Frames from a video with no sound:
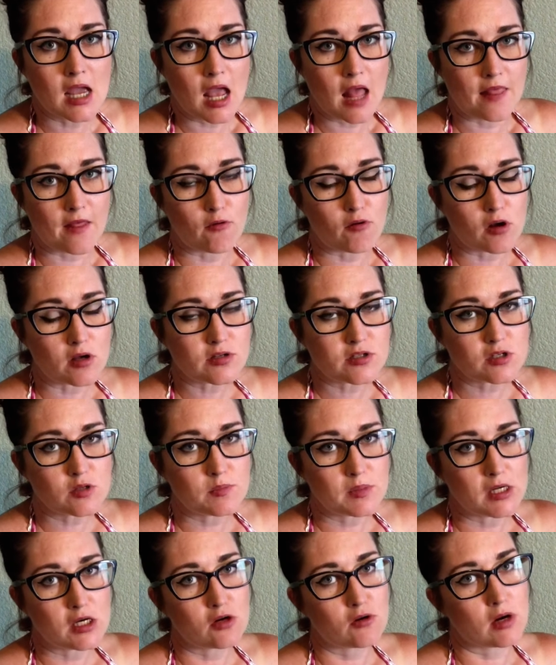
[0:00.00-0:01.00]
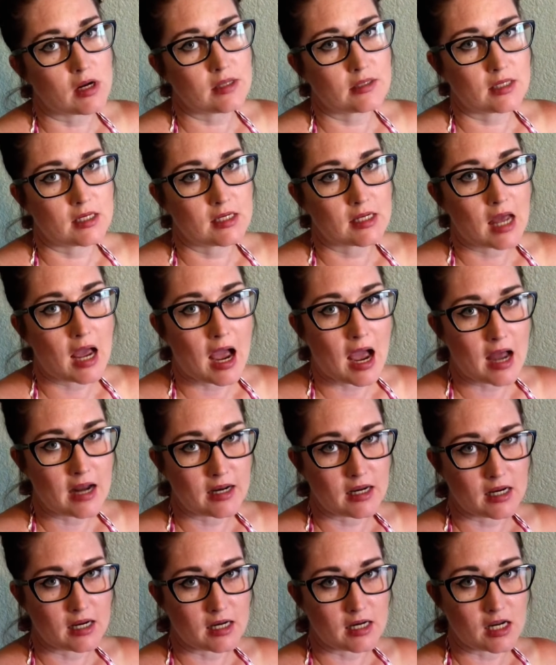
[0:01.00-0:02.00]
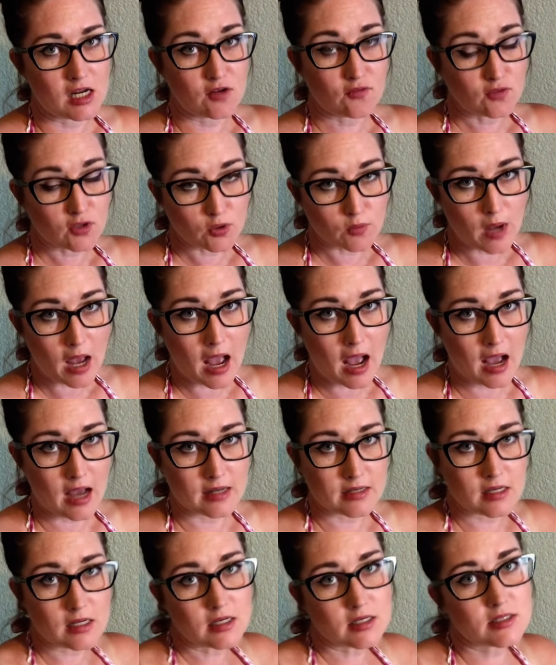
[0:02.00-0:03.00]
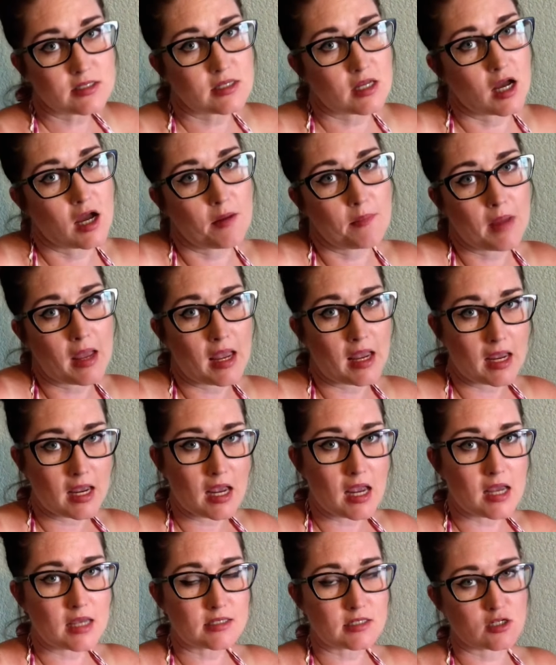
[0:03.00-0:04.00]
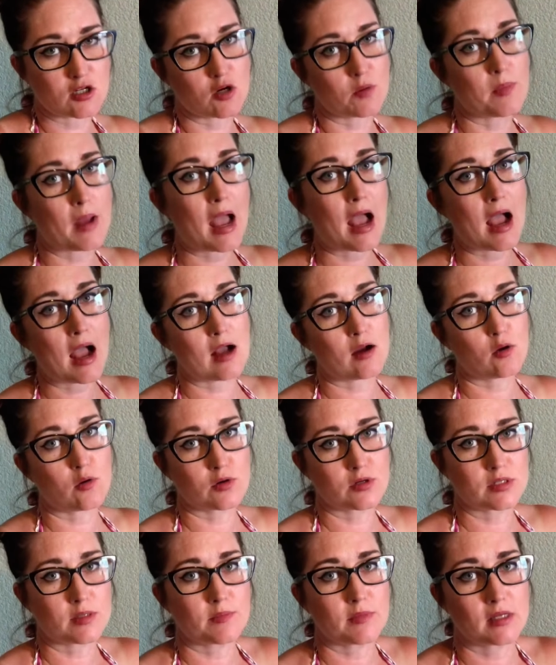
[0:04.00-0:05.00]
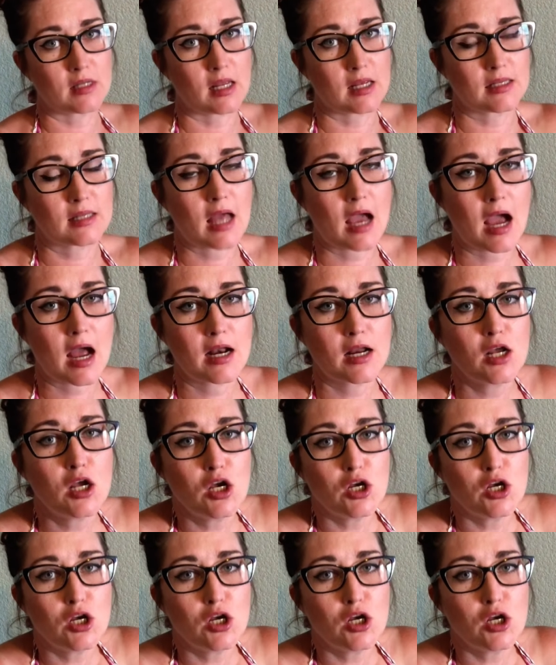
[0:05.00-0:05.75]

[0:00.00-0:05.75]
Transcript: That would also be a great thing to add in if you had some aches in your back or something like that.